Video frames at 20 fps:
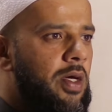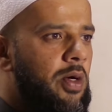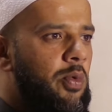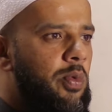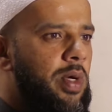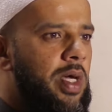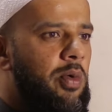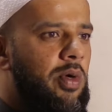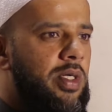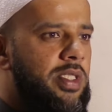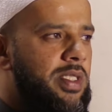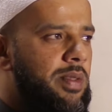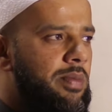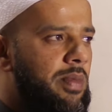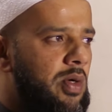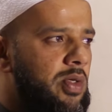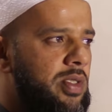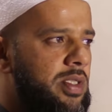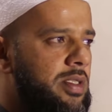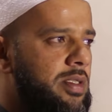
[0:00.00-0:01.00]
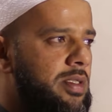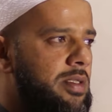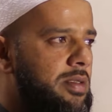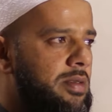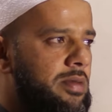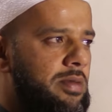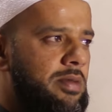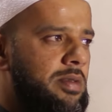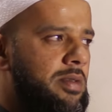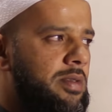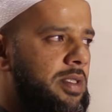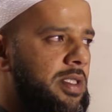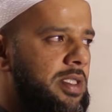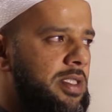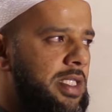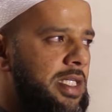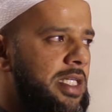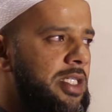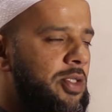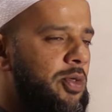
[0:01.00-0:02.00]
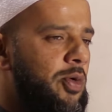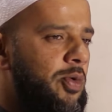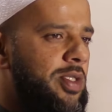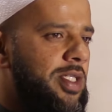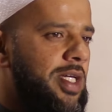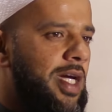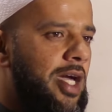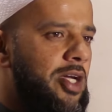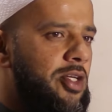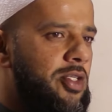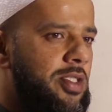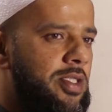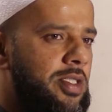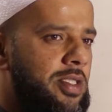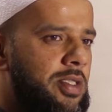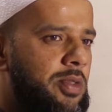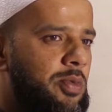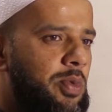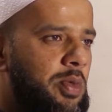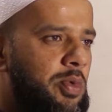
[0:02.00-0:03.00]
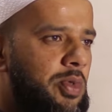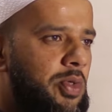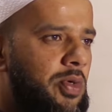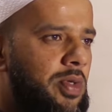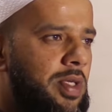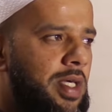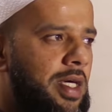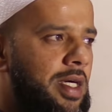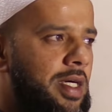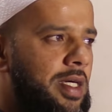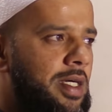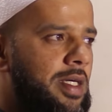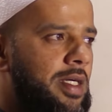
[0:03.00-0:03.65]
Where was the most disease causing agents? Where would you think?